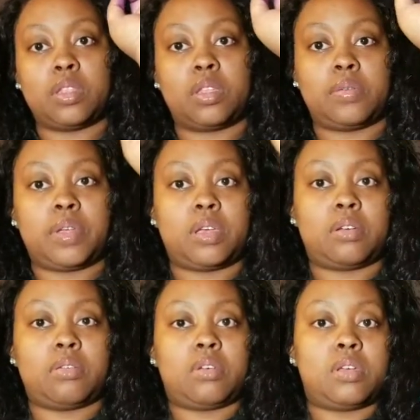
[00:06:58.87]
There we
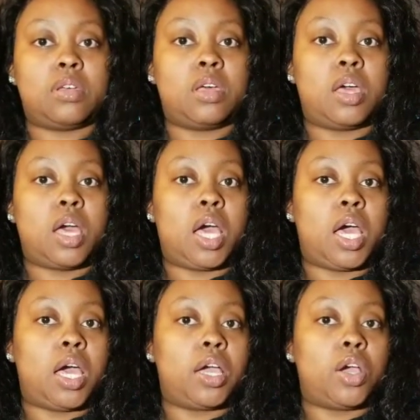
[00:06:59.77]
go.
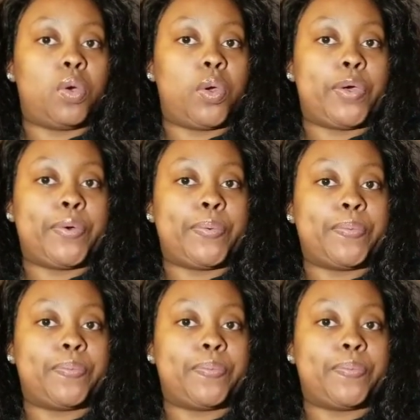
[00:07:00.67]
Hot cocoa.